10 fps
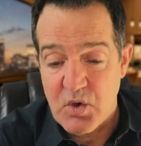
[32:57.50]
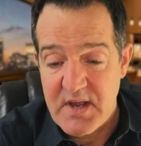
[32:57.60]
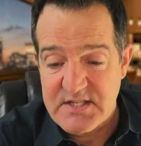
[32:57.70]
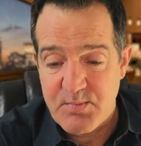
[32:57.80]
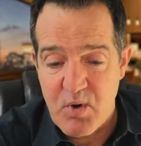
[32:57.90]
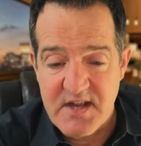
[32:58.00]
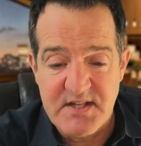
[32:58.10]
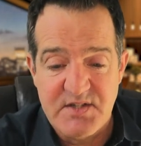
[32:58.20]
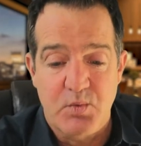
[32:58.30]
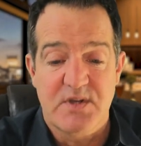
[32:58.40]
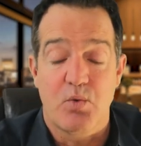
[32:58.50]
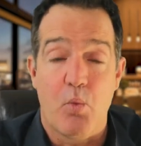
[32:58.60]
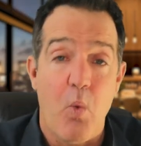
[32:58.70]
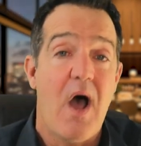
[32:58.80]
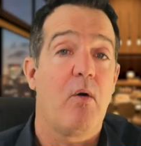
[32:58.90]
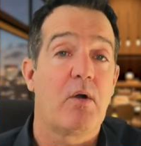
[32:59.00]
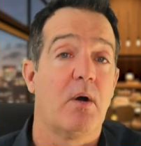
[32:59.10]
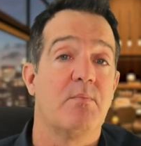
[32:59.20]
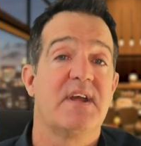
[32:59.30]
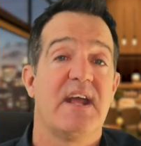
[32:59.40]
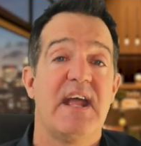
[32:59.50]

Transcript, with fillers: So his presence was welcomed